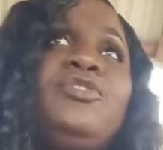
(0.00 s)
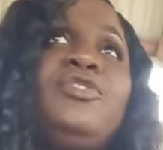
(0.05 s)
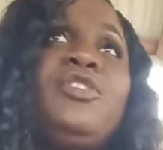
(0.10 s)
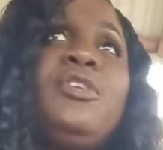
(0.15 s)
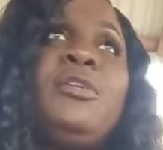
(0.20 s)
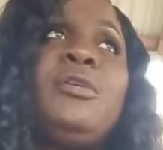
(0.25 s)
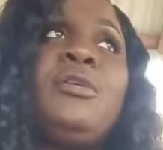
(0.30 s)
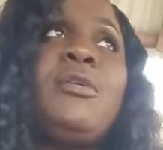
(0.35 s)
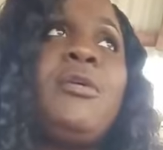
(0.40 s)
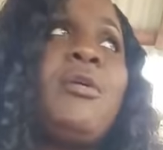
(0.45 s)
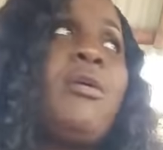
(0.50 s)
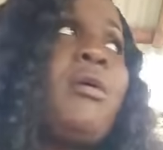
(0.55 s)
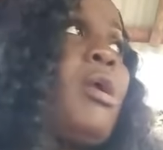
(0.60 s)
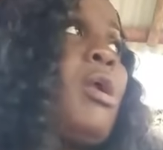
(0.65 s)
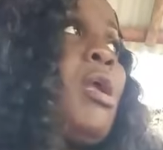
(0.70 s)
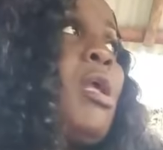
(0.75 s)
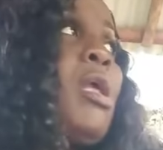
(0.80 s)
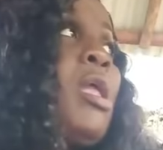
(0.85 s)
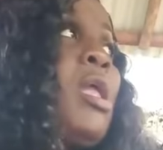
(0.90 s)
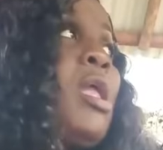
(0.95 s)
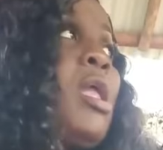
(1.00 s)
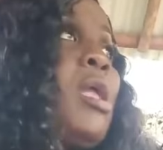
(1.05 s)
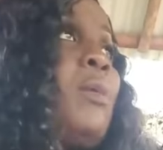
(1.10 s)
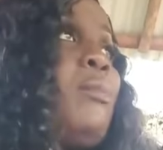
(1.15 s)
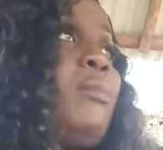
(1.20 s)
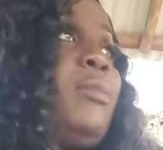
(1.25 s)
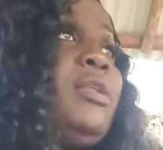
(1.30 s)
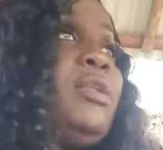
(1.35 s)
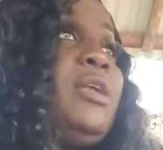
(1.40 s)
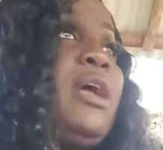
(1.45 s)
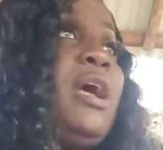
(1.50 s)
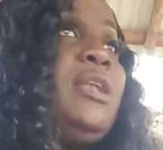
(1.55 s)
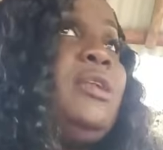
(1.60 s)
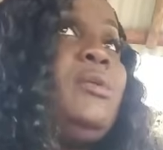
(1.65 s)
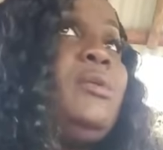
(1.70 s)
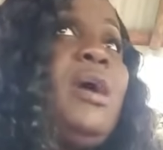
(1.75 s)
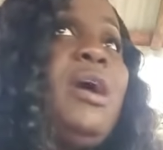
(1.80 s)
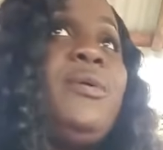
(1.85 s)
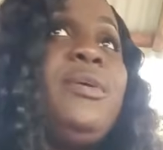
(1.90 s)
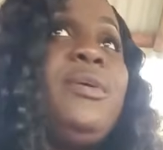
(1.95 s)
so. We don't
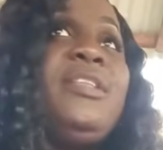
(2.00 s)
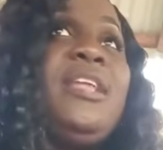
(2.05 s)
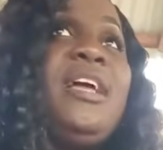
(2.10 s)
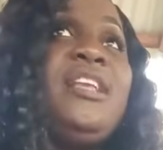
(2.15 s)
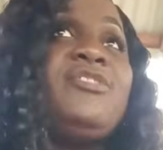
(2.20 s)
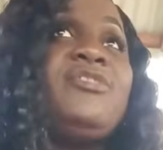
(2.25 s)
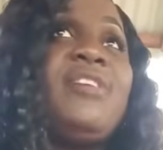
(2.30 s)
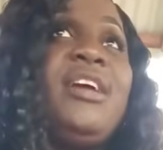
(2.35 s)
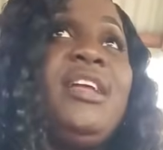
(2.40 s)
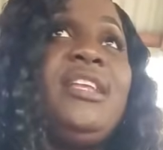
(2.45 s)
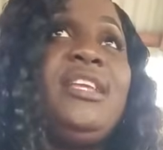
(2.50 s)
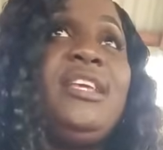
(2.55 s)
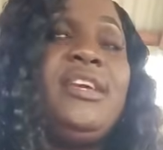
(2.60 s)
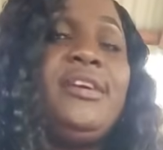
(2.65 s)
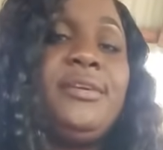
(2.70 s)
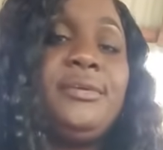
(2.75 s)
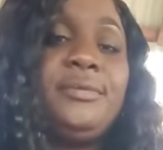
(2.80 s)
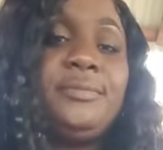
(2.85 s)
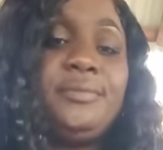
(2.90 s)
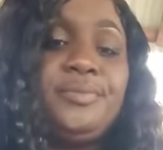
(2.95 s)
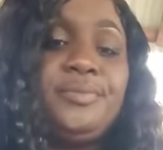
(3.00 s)
know her with natural hair.